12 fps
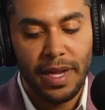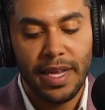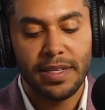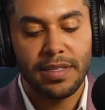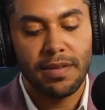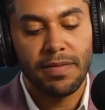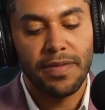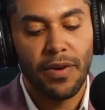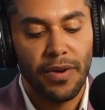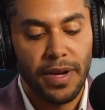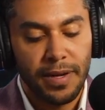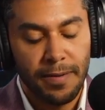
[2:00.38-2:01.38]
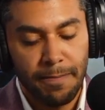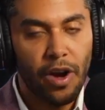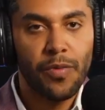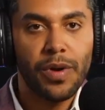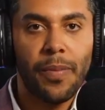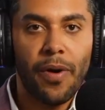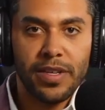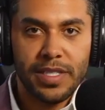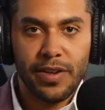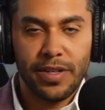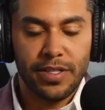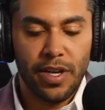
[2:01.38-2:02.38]
when he is conferring. All right, I want to
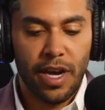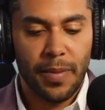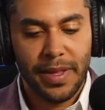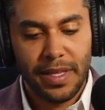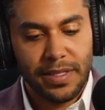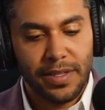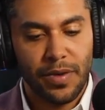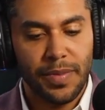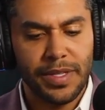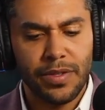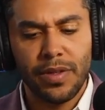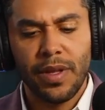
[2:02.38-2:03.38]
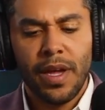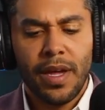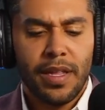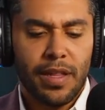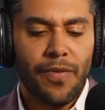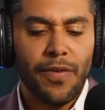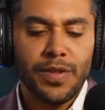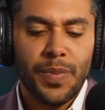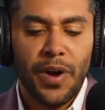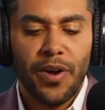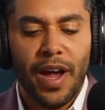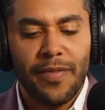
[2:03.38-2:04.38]
pause here and talk about this a little bit. So the first
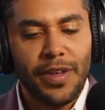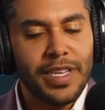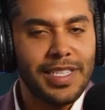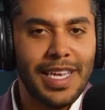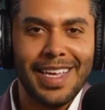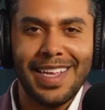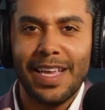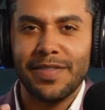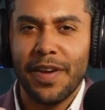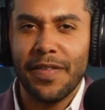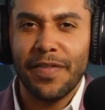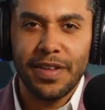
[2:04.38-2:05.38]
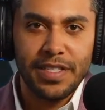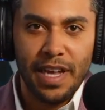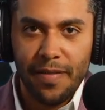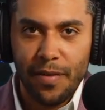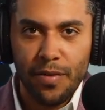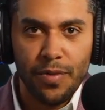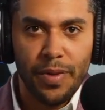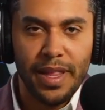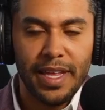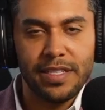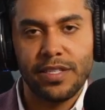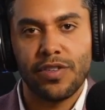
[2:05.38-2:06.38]
paragraph, you can see he's very philosophical in the way
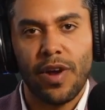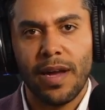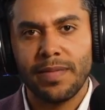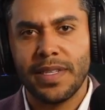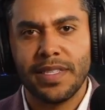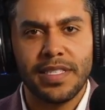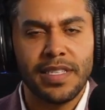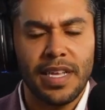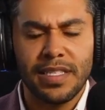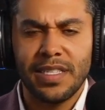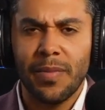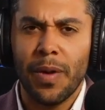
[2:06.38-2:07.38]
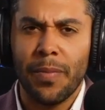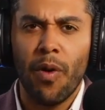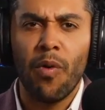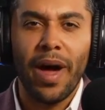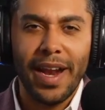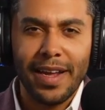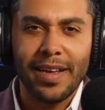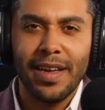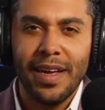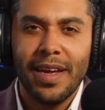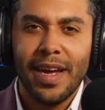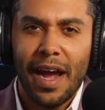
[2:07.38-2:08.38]
that he describes this. It's somewhat poetic.
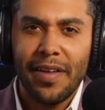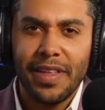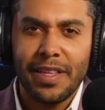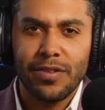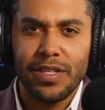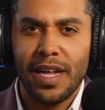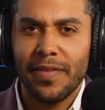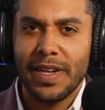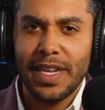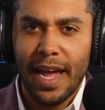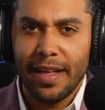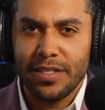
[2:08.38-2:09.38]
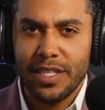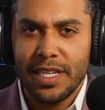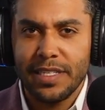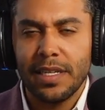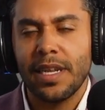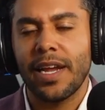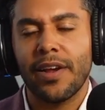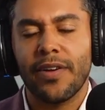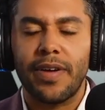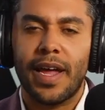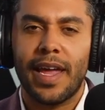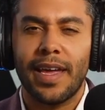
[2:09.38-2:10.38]
I think there's a lot of analogies in
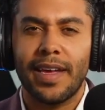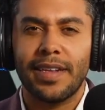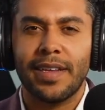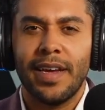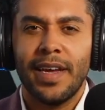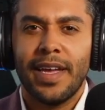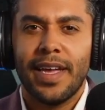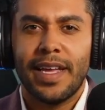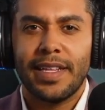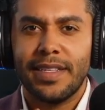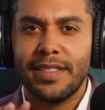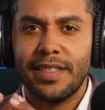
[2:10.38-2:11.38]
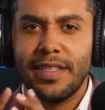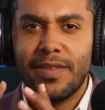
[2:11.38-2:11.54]
here, and it